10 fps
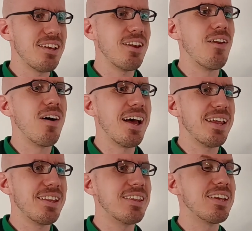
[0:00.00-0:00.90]
light,
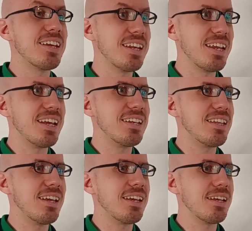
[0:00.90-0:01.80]
that you need
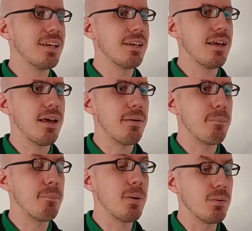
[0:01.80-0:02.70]
the
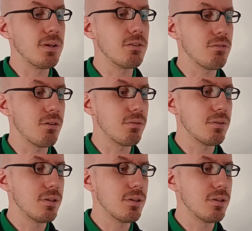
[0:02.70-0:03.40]
builder control